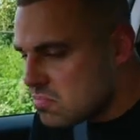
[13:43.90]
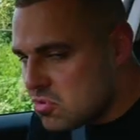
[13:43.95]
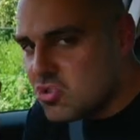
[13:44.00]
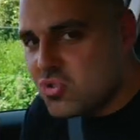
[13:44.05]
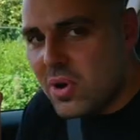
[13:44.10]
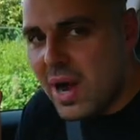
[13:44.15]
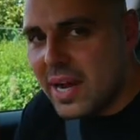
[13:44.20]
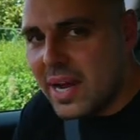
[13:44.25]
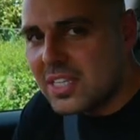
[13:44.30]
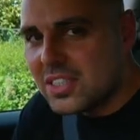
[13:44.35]

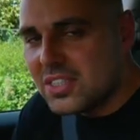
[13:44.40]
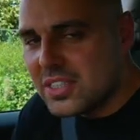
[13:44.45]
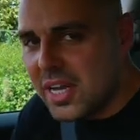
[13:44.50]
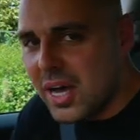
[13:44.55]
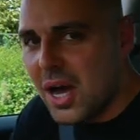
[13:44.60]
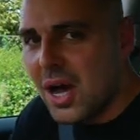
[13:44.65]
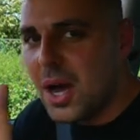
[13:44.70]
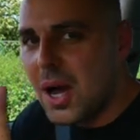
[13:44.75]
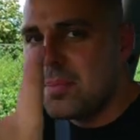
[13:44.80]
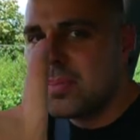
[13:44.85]
draggy
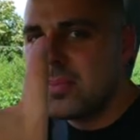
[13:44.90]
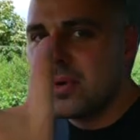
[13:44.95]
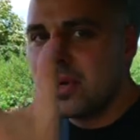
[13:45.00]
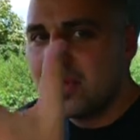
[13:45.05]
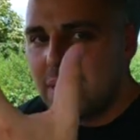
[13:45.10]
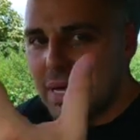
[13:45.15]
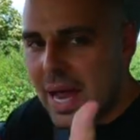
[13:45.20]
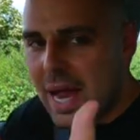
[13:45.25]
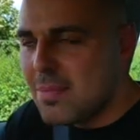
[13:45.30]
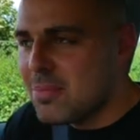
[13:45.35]
setup,
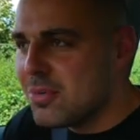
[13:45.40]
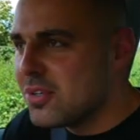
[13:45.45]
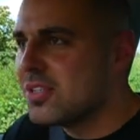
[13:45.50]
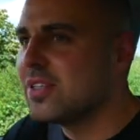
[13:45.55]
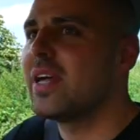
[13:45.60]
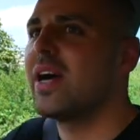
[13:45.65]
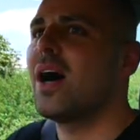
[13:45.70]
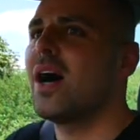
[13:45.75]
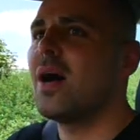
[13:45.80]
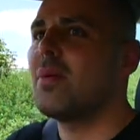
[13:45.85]
camera
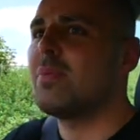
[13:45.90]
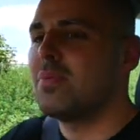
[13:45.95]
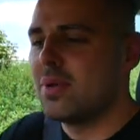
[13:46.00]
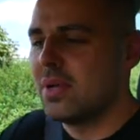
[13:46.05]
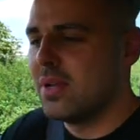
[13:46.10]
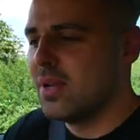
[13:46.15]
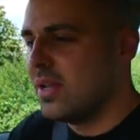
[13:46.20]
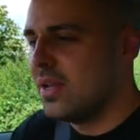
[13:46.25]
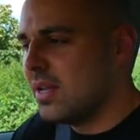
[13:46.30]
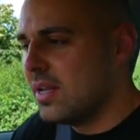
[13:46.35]
setup.
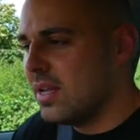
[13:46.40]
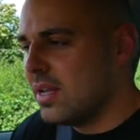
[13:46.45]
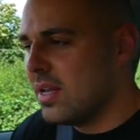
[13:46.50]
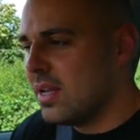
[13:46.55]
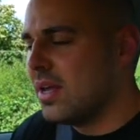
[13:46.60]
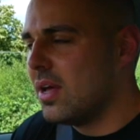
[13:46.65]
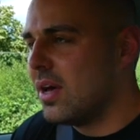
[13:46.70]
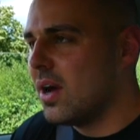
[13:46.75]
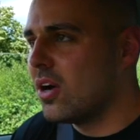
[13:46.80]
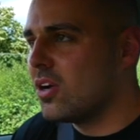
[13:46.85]

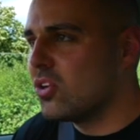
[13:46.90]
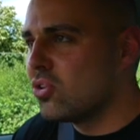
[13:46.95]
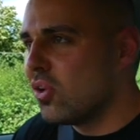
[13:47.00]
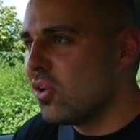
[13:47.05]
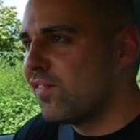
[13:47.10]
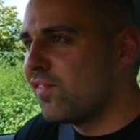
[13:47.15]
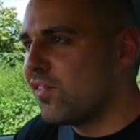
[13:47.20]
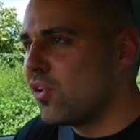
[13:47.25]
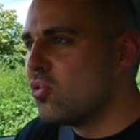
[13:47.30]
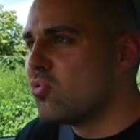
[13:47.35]
I'm gonna do
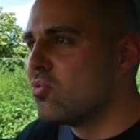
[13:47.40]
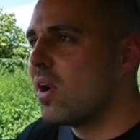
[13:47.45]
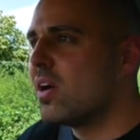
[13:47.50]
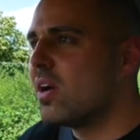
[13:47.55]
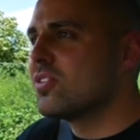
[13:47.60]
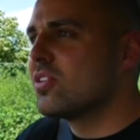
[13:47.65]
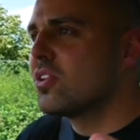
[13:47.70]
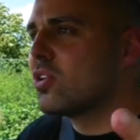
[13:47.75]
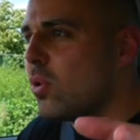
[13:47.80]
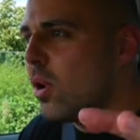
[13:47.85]
a few
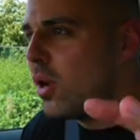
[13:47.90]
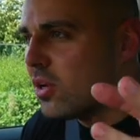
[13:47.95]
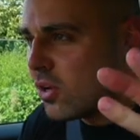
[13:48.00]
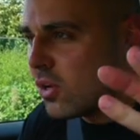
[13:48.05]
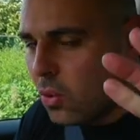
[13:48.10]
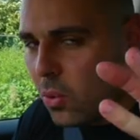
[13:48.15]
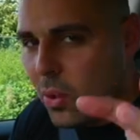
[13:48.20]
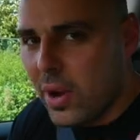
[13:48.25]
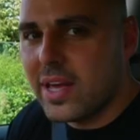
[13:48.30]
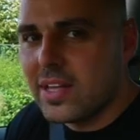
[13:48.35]
runs and quote the
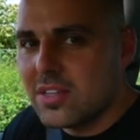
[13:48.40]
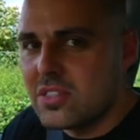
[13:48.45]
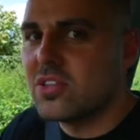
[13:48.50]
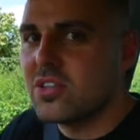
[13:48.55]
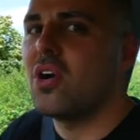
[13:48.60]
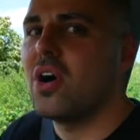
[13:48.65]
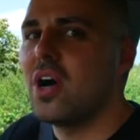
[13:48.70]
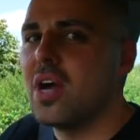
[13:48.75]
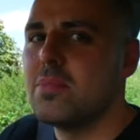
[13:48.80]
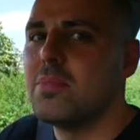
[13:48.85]
quickest
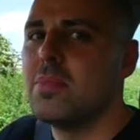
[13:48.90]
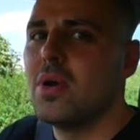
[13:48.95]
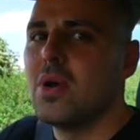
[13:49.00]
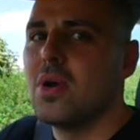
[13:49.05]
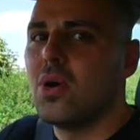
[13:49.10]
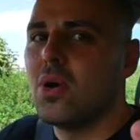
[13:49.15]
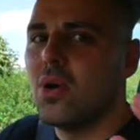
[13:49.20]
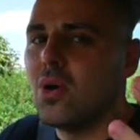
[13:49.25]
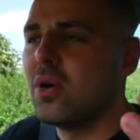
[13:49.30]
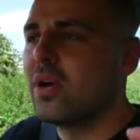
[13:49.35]
time
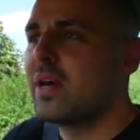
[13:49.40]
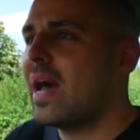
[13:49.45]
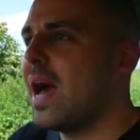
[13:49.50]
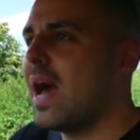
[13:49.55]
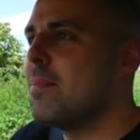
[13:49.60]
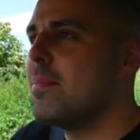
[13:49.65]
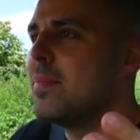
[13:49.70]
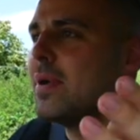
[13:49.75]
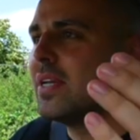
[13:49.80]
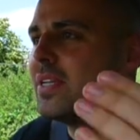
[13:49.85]
on
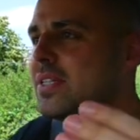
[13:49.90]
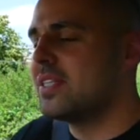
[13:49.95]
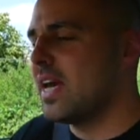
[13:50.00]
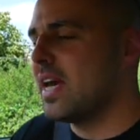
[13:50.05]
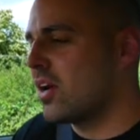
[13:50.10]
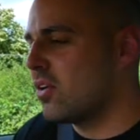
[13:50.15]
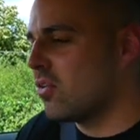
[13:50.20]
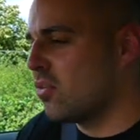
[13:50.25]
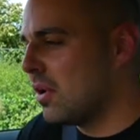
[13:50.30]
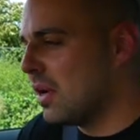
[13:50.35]
cam in a
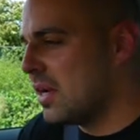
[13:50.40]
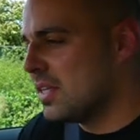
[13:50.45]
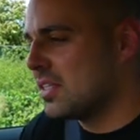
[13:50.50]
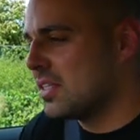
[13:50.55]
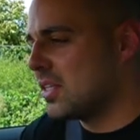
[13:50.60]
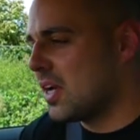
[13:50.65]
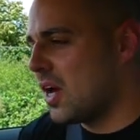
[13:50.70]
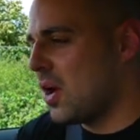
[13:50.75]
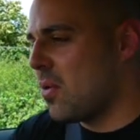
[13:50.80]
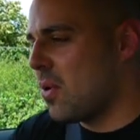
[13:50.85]
sec, all right?
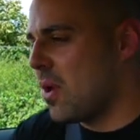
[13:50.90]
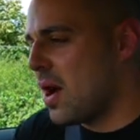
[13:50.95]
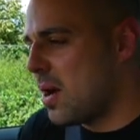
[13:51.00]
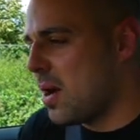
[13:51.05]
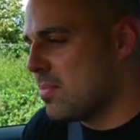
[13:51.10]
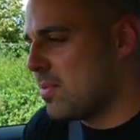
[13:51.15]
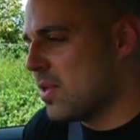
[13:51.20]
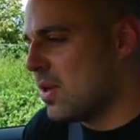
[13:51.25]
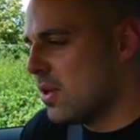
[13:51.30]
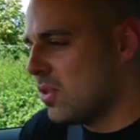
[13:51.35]

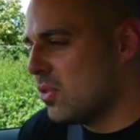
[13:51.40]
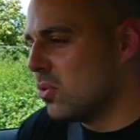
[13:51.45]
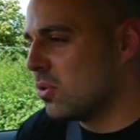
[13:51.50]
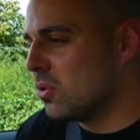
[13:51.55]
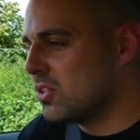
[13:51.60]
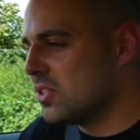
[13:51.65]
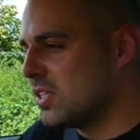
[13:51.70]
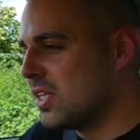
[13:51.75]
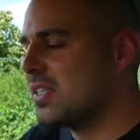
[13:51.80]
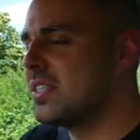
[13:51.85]
So
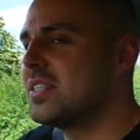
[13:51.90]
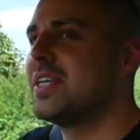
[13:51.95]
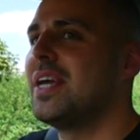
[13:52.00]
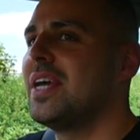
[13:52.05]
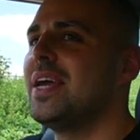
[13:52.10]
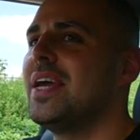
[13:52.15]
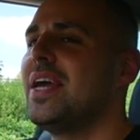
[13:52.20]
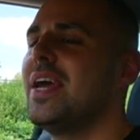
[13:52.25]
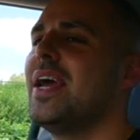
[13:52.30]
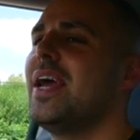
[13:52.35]

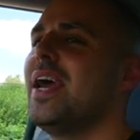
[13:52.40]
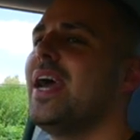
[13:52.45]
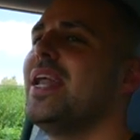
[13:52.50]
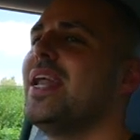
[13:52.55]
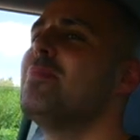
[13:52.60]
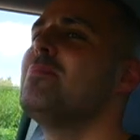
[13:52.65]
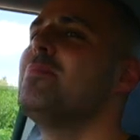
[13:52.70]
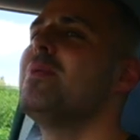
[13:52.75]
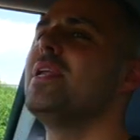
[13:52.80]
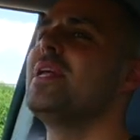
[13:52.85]
0-60
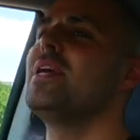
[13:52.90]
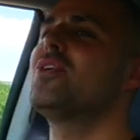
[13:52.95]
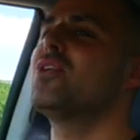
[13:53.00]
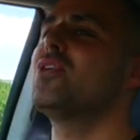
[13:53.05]
in a Mini